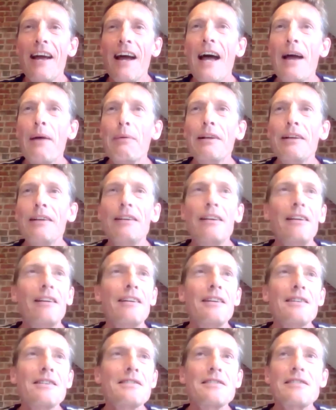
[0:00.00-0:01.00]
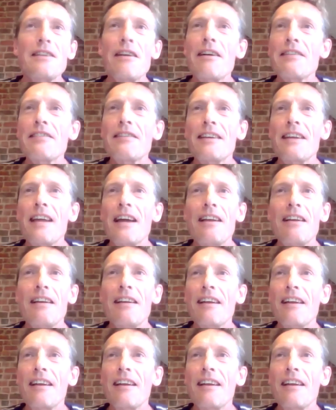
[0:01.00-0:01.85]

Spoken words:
No, I will start again.